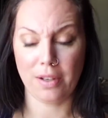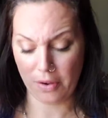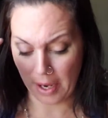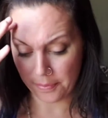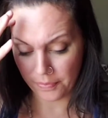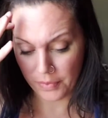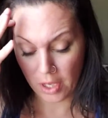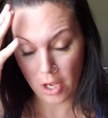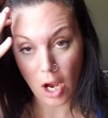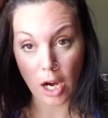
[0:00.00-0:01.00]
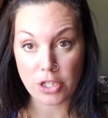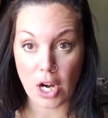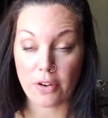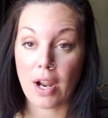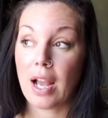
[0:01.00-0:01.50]
Okay, heart
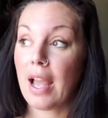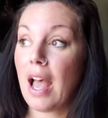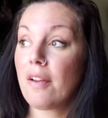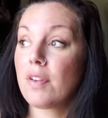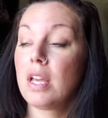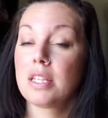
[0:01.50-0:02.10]
chakra. I have